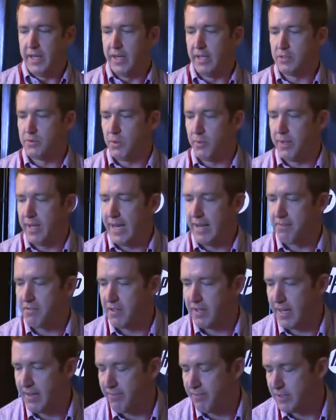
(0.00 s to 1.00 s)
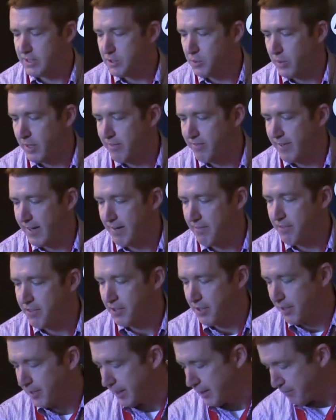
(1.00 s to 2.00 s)
here's what we have today for
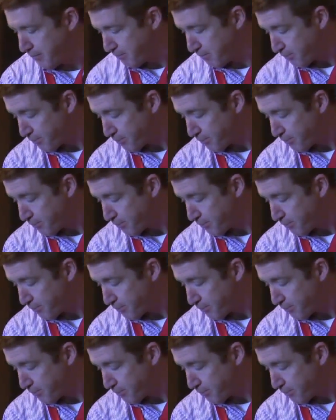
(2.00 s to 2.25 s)
2530.